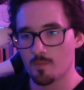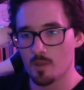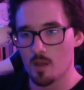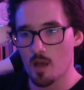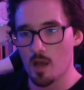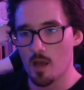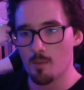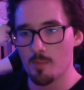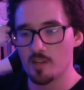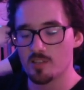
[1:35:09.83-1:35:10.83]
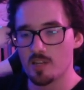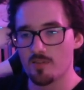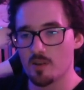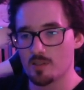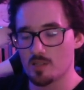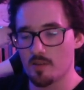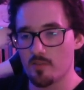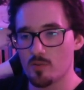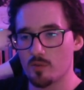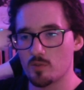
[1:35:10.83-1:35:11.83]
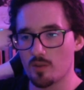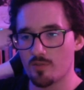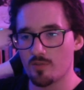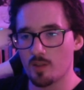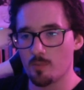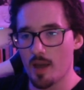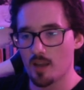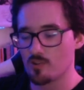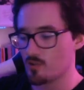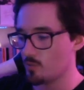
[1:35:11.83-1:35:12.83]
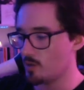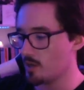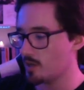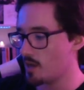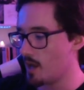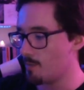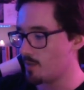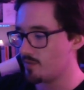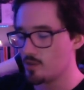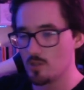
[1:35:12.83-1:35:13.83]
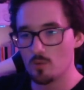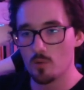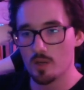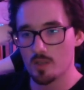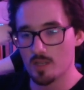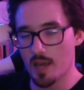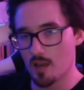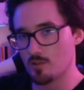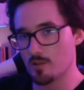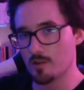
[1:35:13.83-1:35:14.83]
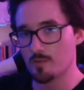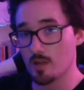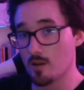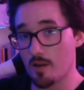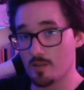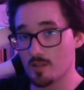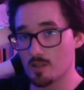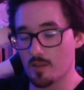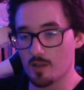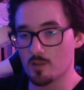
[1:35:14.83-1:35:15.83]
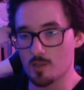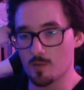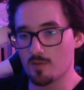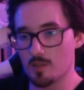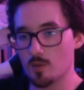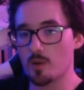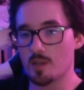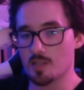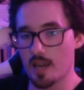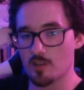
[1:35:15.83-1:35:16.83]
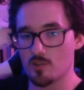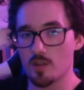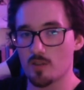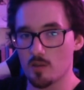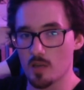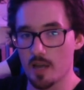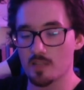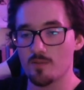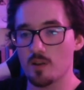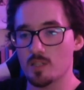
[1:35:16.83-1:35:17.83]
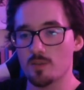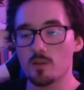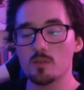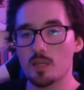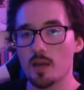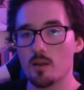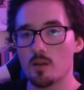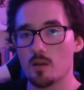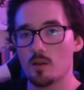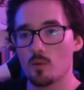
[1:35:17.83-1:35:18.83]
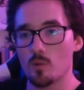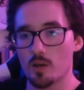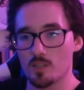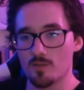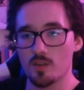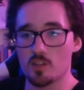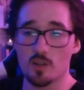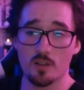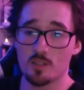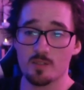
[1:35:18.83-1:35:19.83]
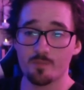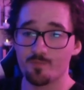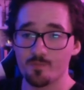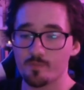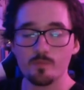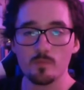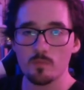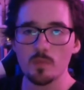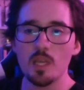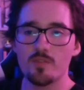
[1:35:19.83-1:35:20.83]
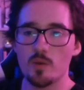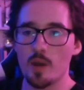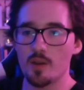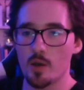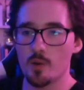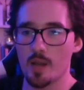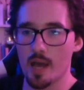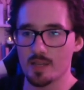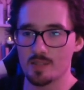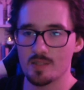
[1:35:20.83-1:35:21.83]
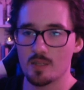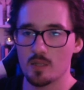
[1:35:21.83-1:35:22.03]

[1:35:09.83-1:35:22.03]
Major Cinephile says, have you ever thought of doing film extra work? If you do work as an extra, I don't know how this is in other countries, but if you do work as an extra in the UK, it's very difficult to get work as a featured artist. If you get known as